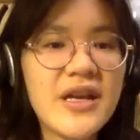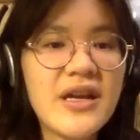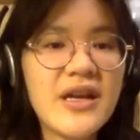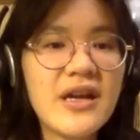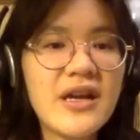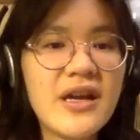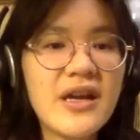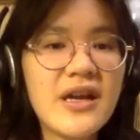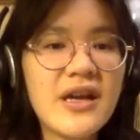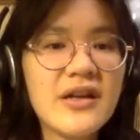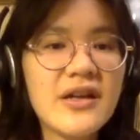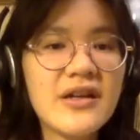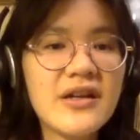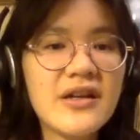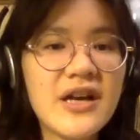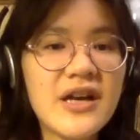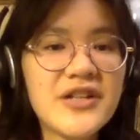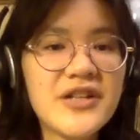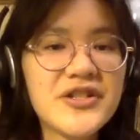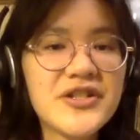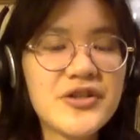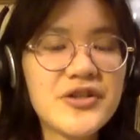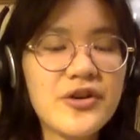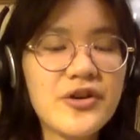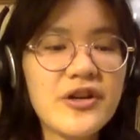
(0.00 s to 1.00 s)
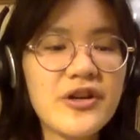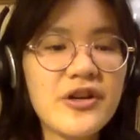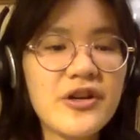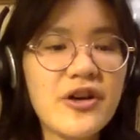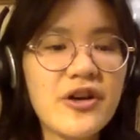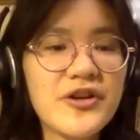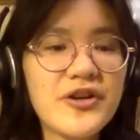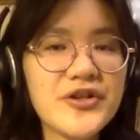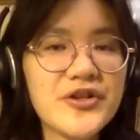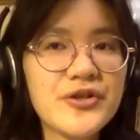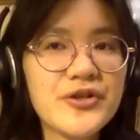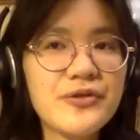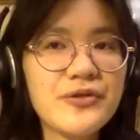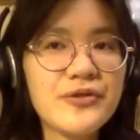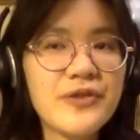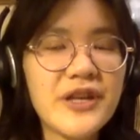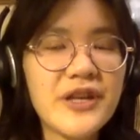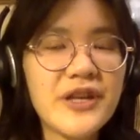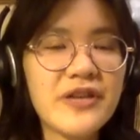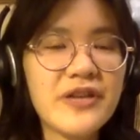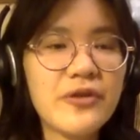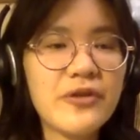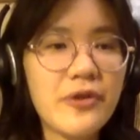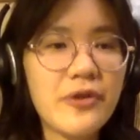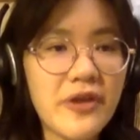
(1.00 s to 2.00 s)
And I started also
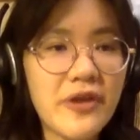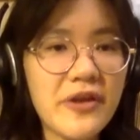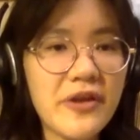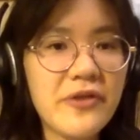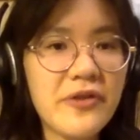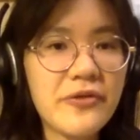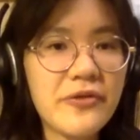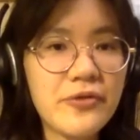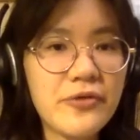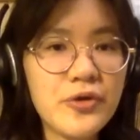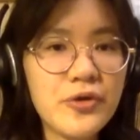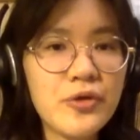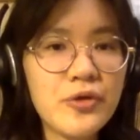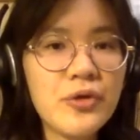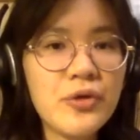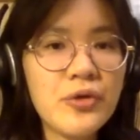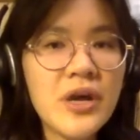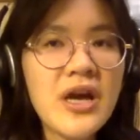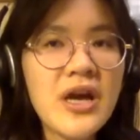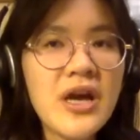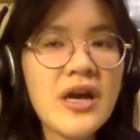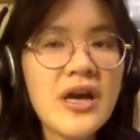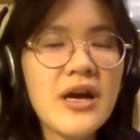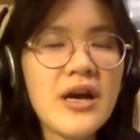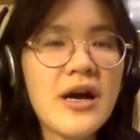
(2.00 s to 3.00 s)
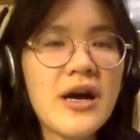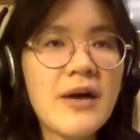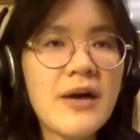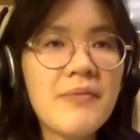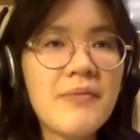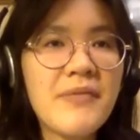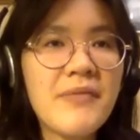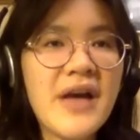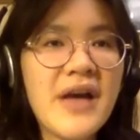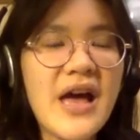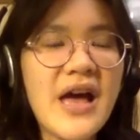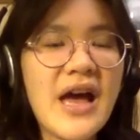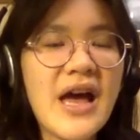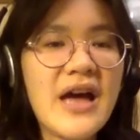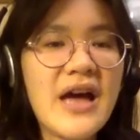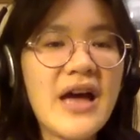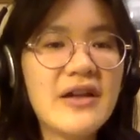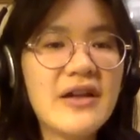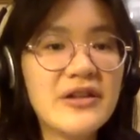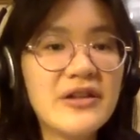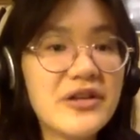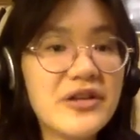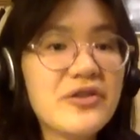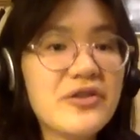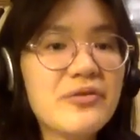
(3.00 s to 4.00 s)
like looking through um,
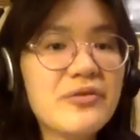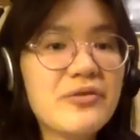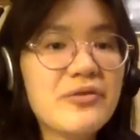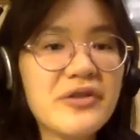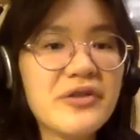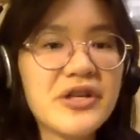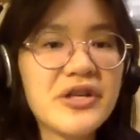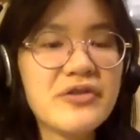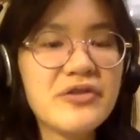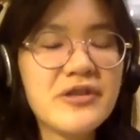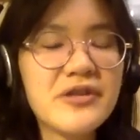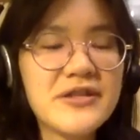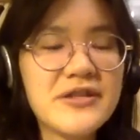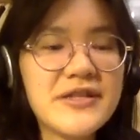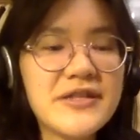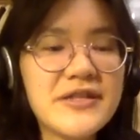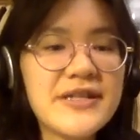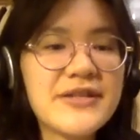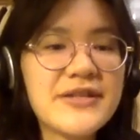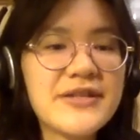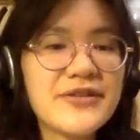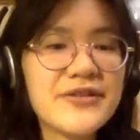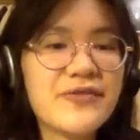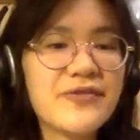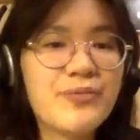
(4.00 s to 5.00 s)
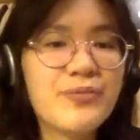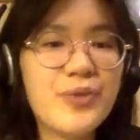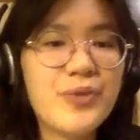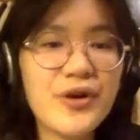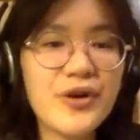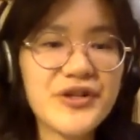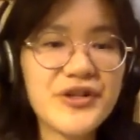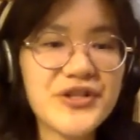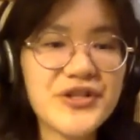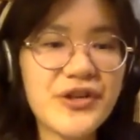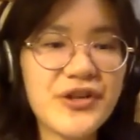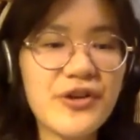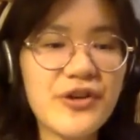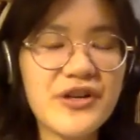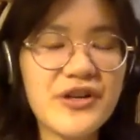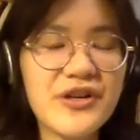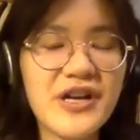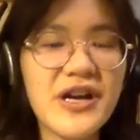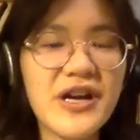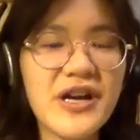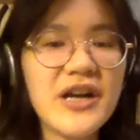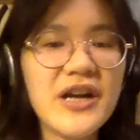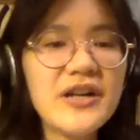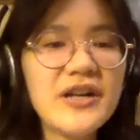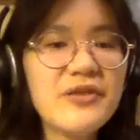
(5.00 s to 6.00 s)
literary critiques of books that are
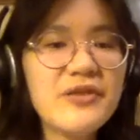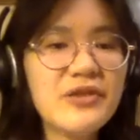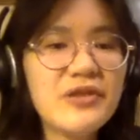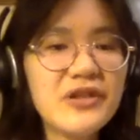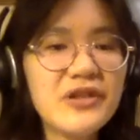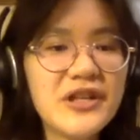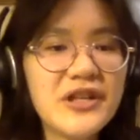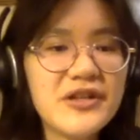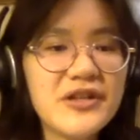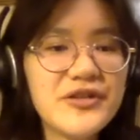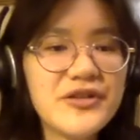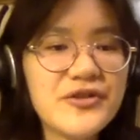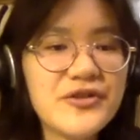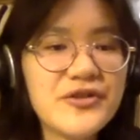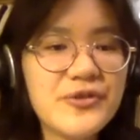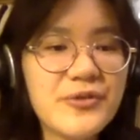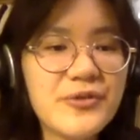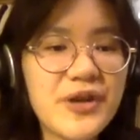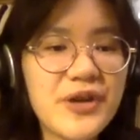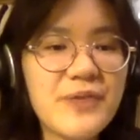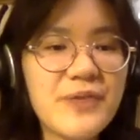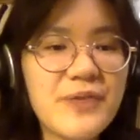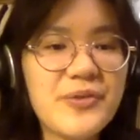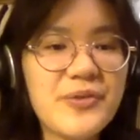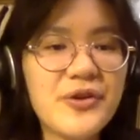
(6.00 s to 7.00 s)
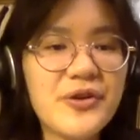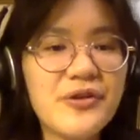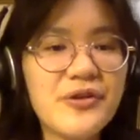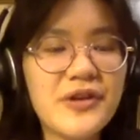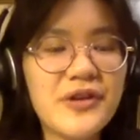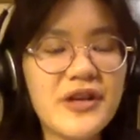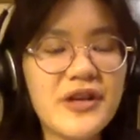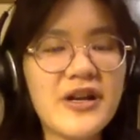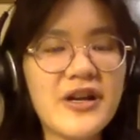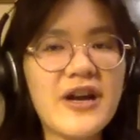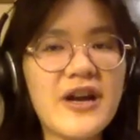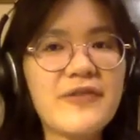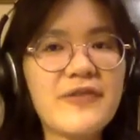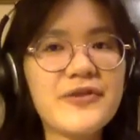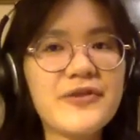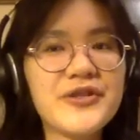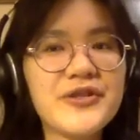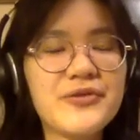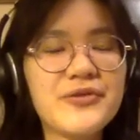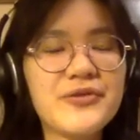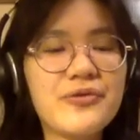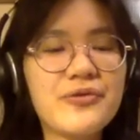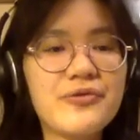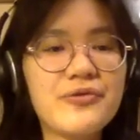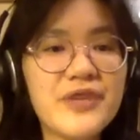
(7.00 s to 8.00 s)
kind of related to the time period I
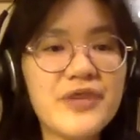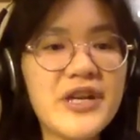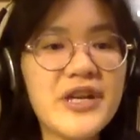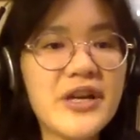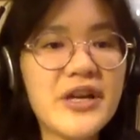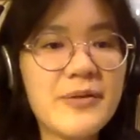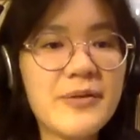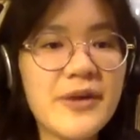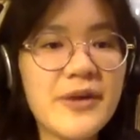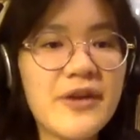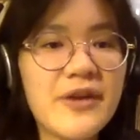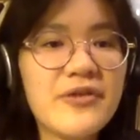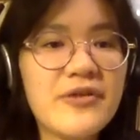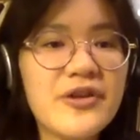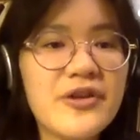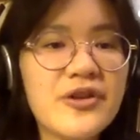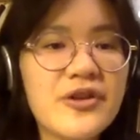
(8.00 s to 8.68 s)
was reading about.